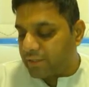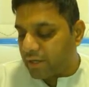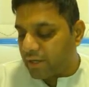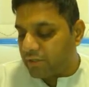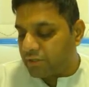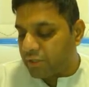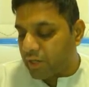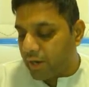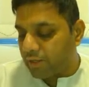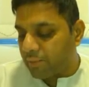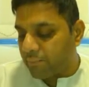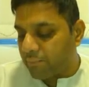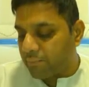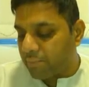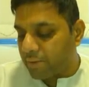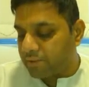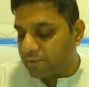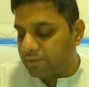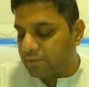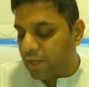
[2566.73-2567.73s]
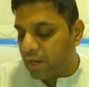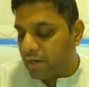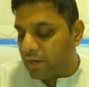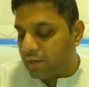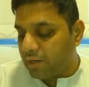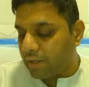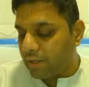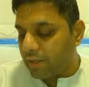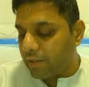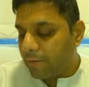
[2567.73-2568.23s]
search the
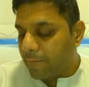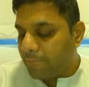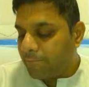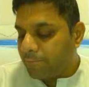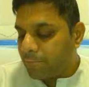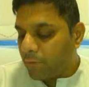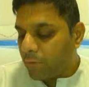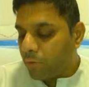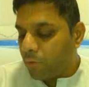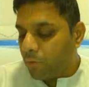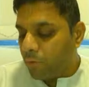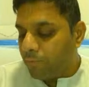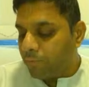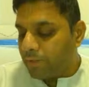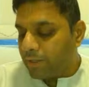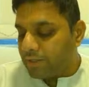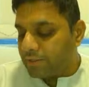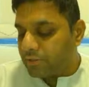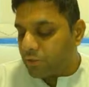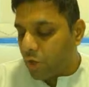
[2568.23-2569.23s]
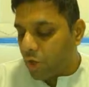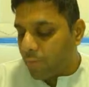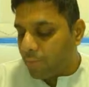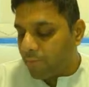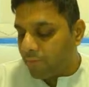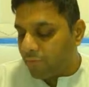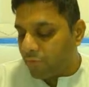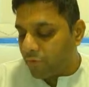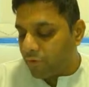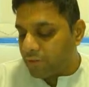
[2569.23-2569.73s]
personality whom he
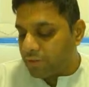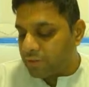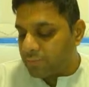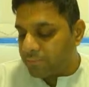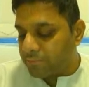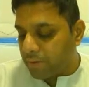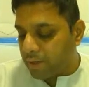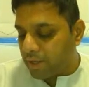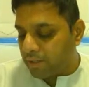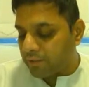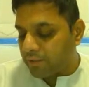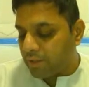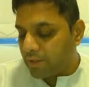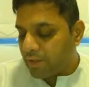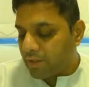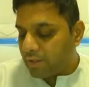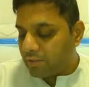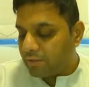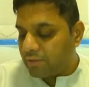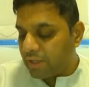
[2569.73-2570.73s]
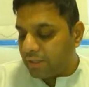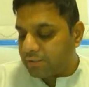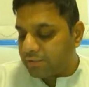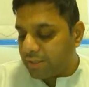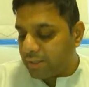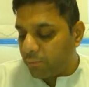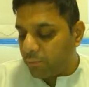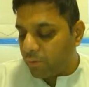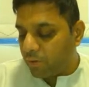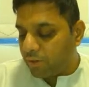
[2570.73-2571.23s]
saw before his birth.
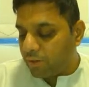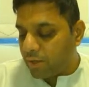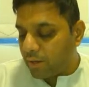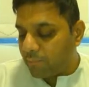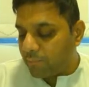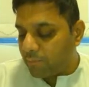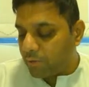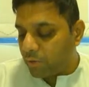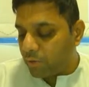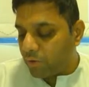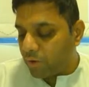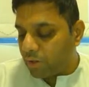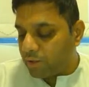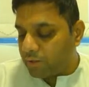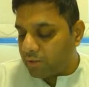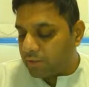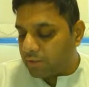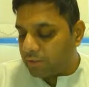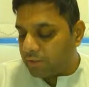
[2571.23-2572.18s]
Thus he would come to